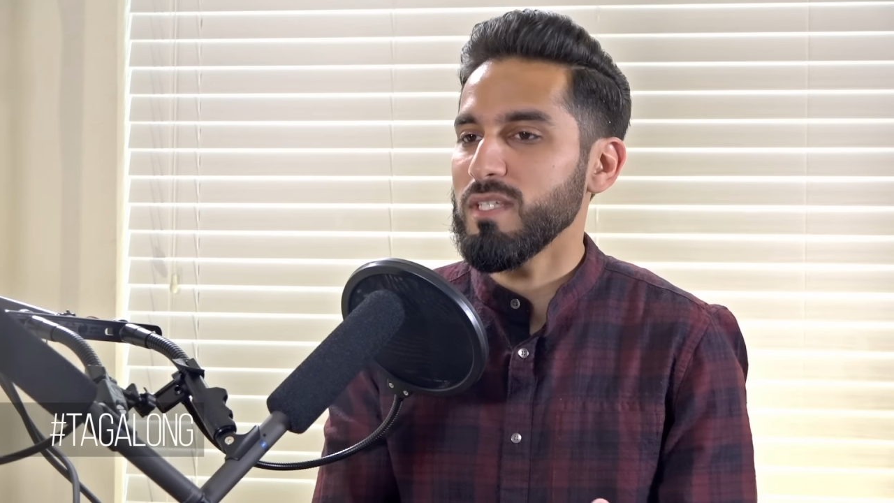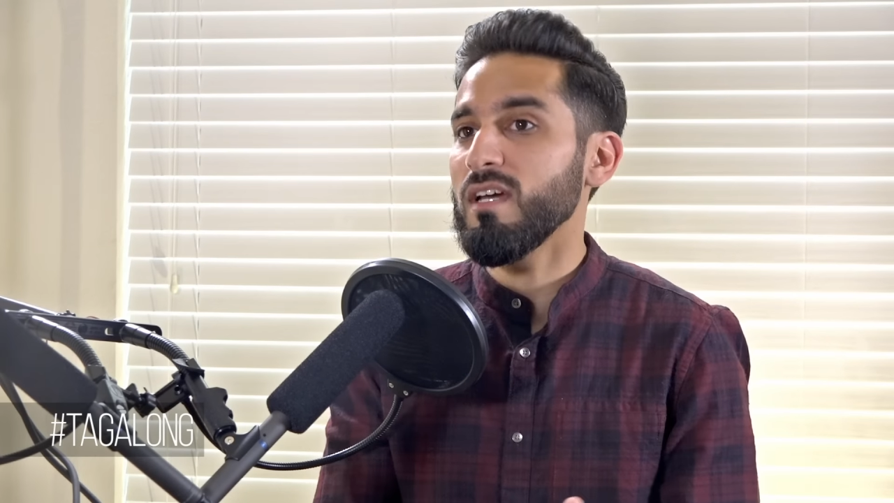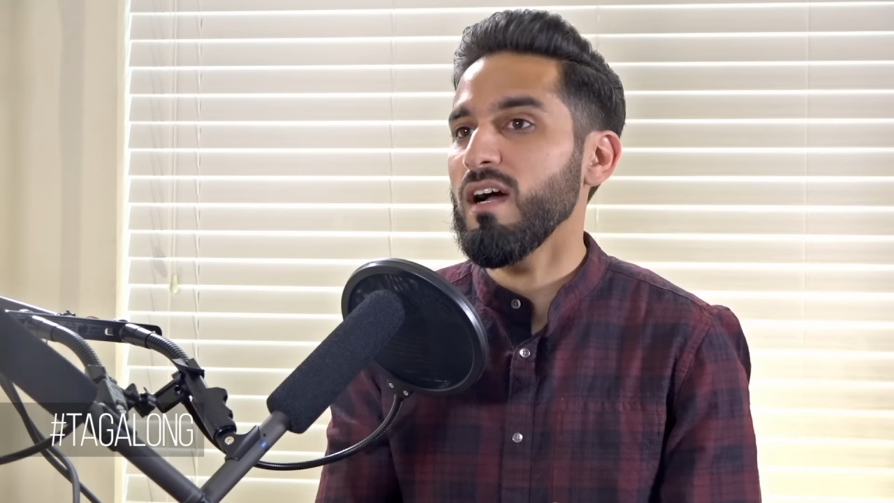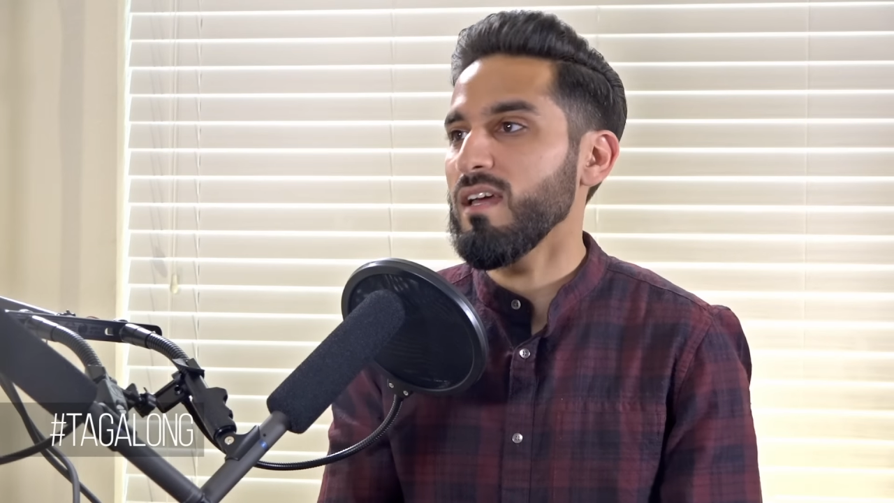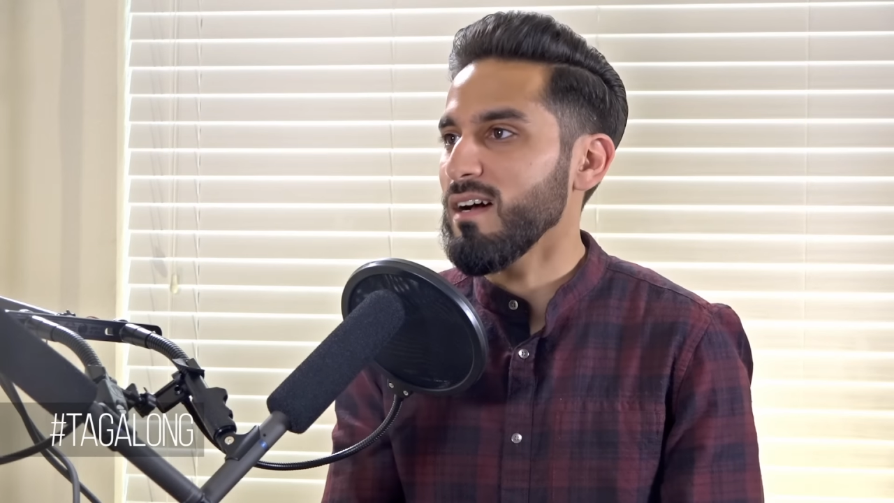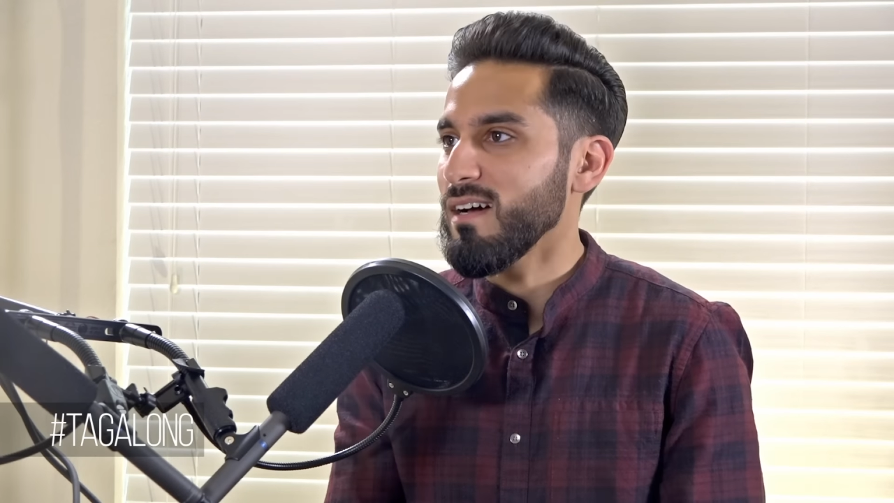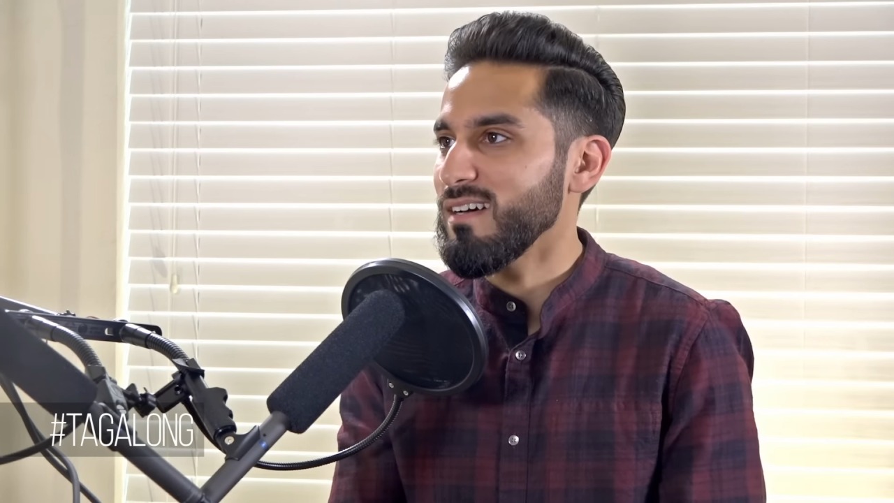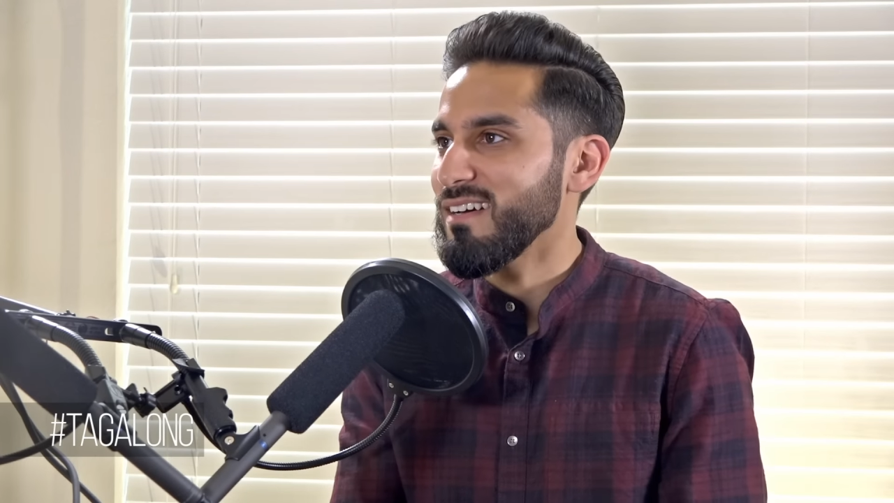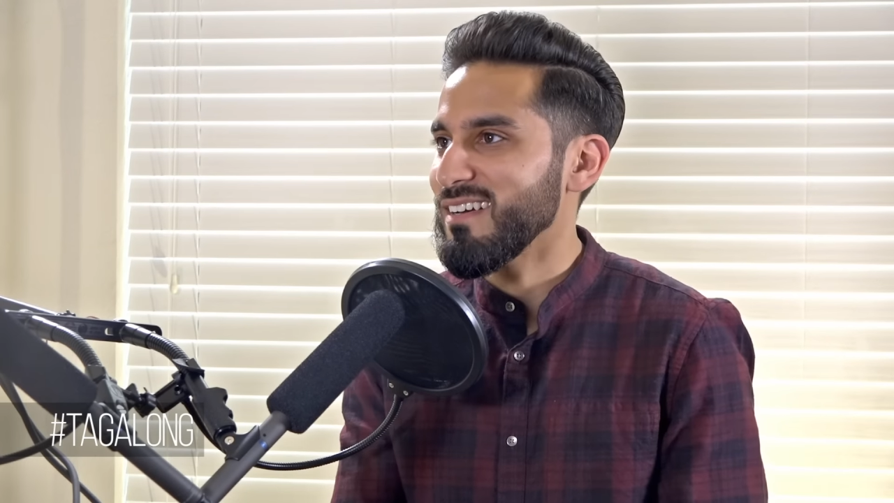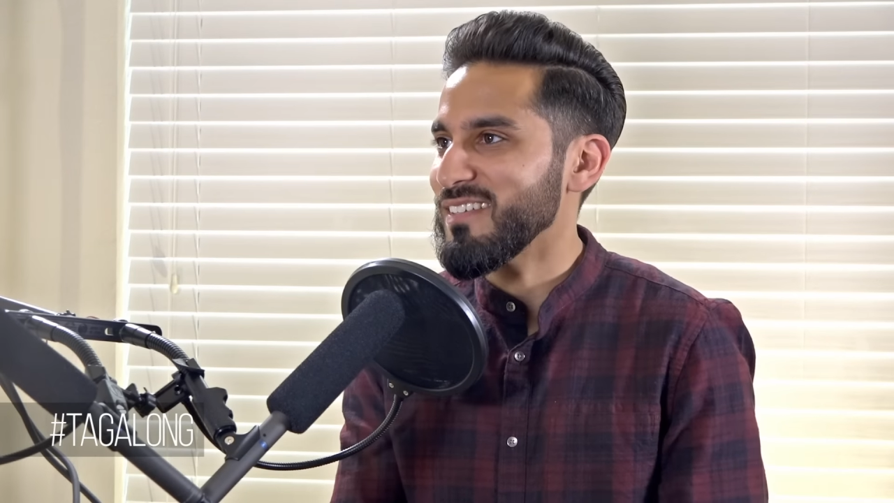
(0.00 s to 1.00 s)
Yahya,
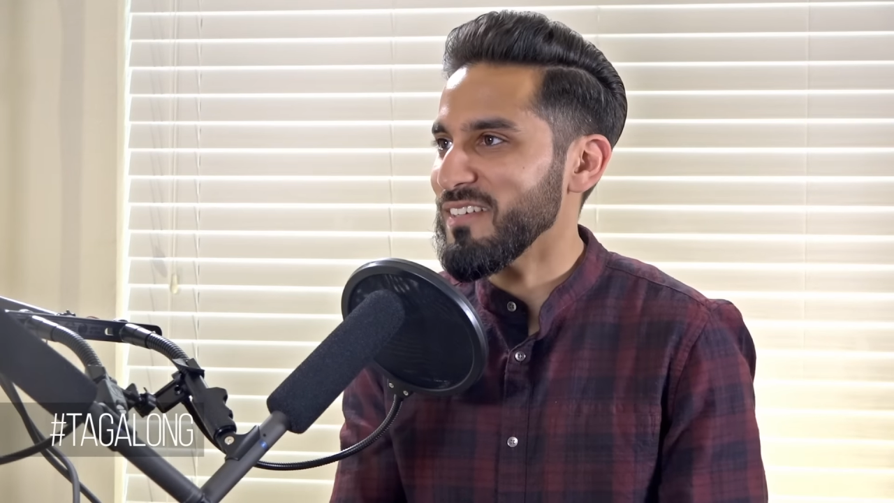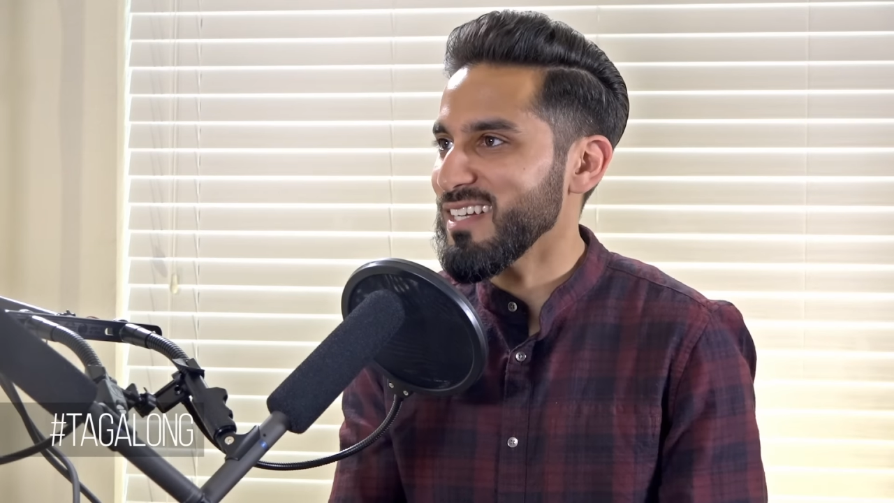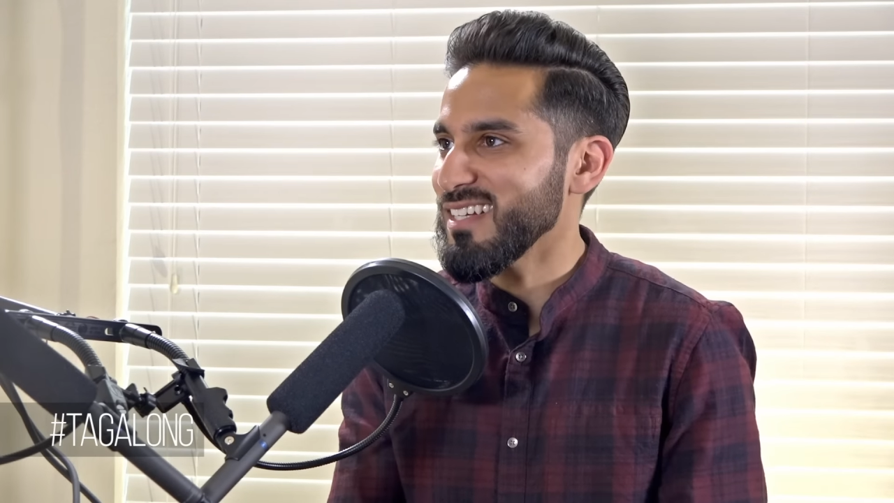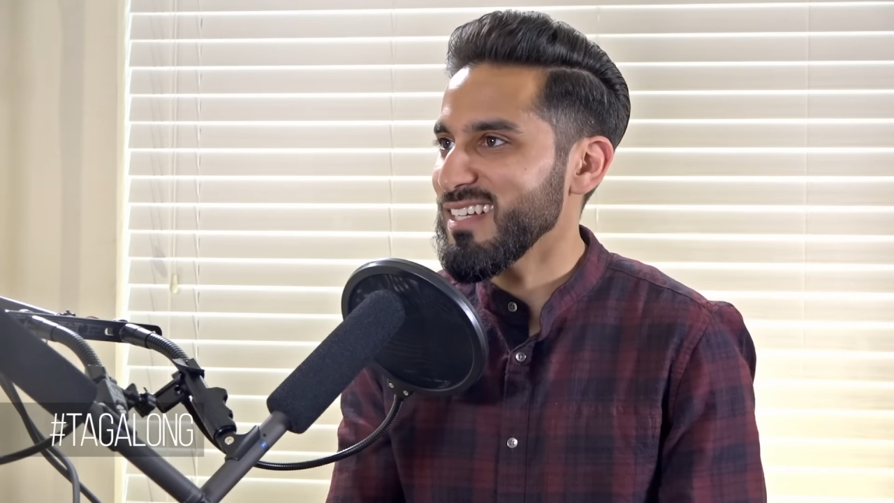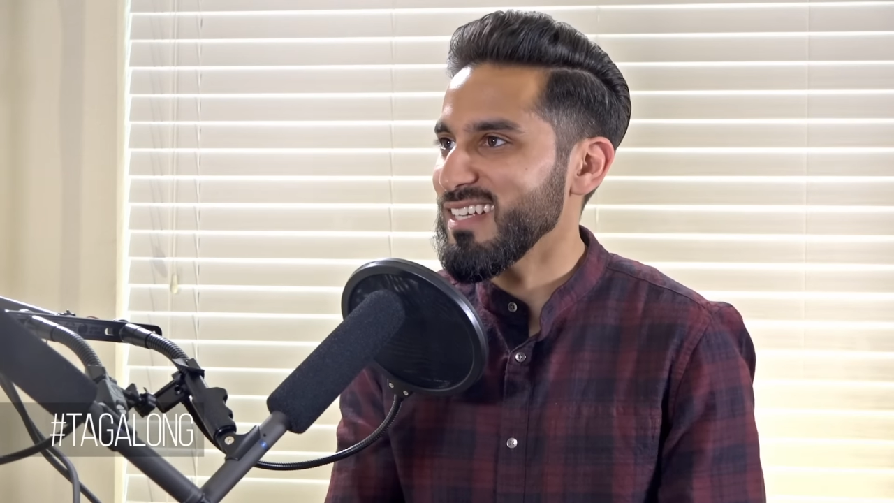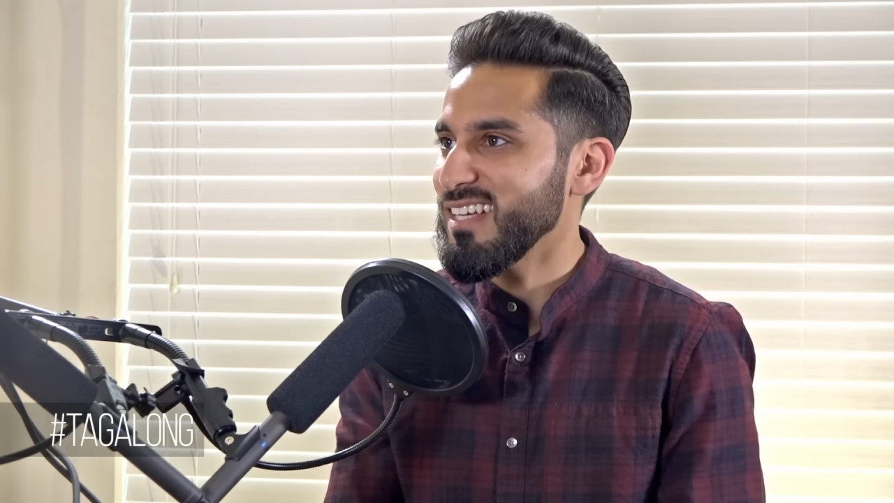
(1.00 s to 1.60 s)
right?